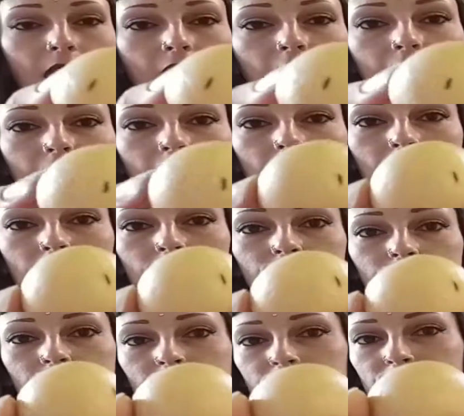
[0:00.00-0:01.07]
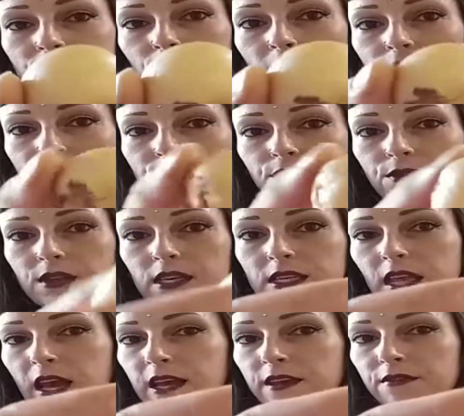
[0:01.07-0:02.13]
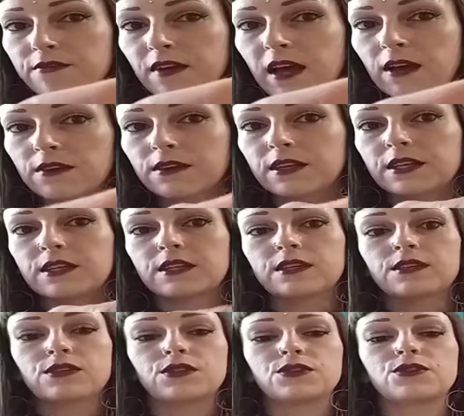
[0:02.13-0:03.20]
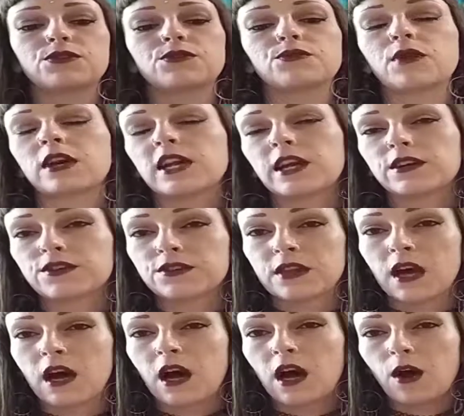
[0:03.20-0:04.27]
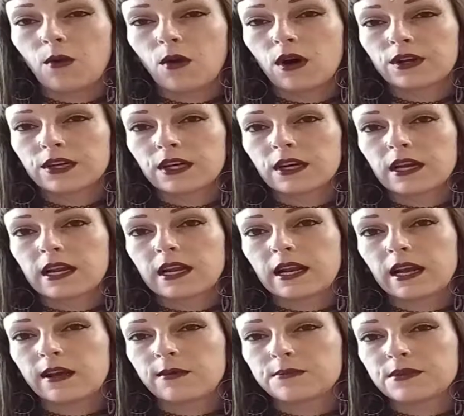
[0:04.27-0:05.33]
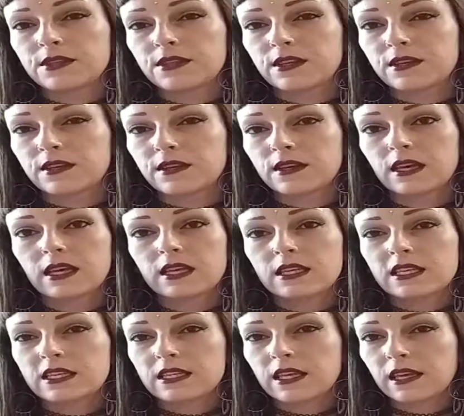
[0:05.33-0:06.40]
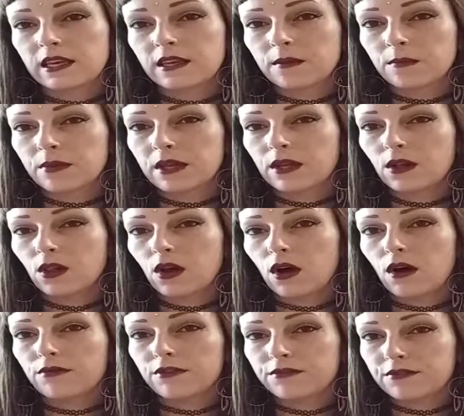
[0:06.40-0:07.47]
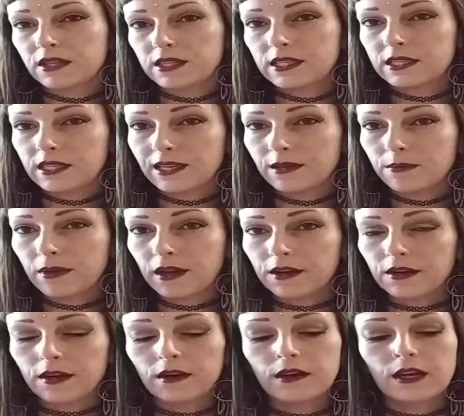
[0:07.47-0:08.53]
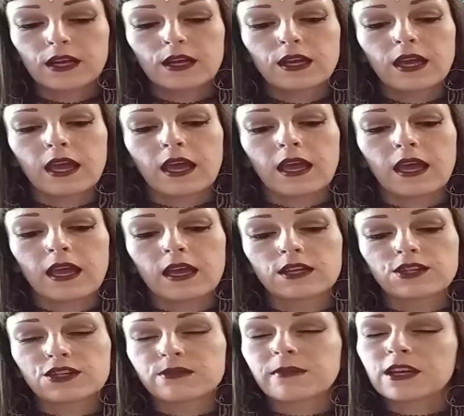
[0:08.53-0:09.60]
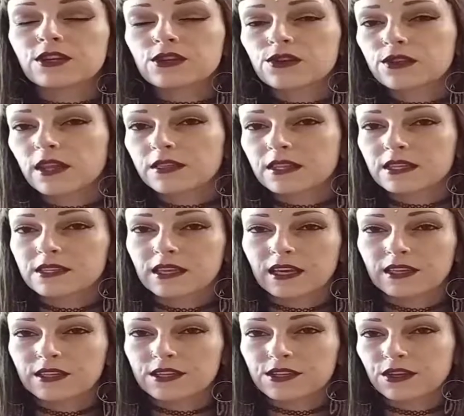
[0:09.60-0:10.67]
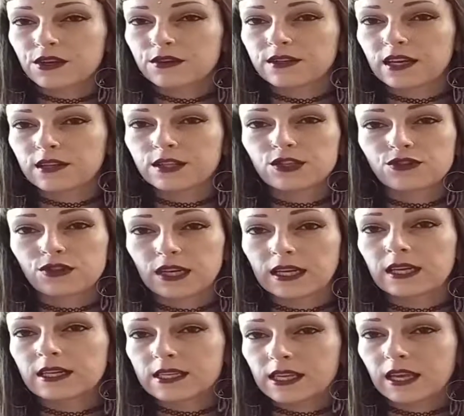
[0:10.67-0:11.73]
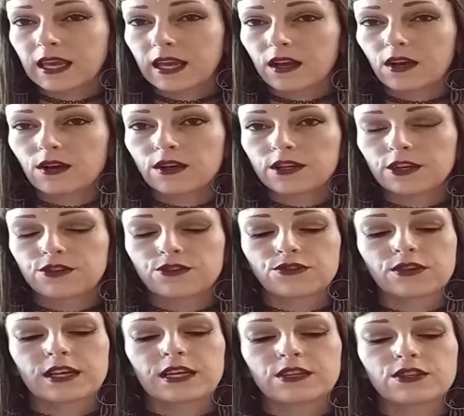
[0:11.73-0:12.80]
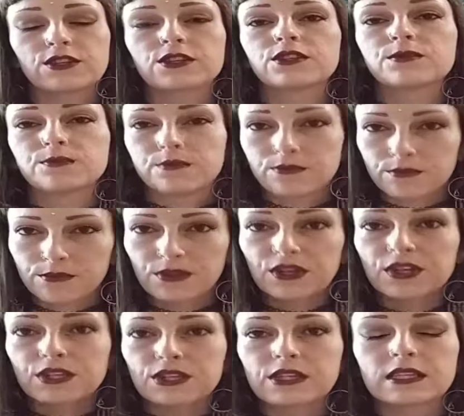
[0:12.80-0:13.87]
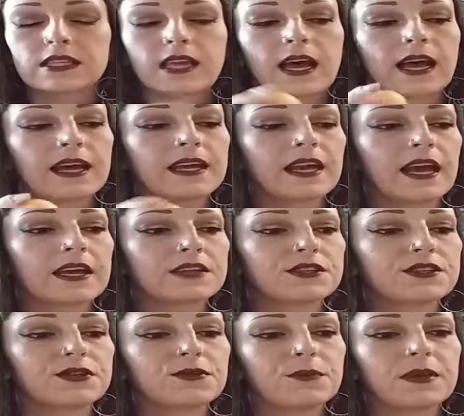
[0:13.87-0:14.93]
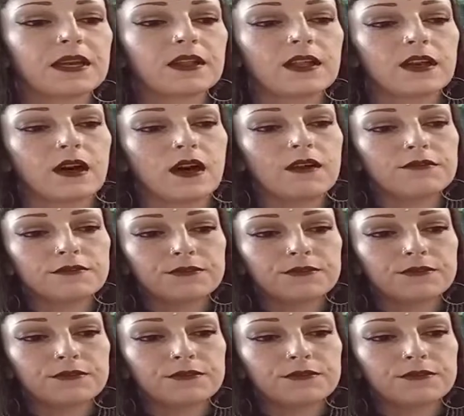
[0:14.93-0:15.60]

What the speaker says: And an easy way to do this I have found is to run it under the hot water, and it helps the skin peel off of the seed better. And just make sure that the skin doesn't go down the drain because it can clog your drain. Just put it to the side as you peel it off.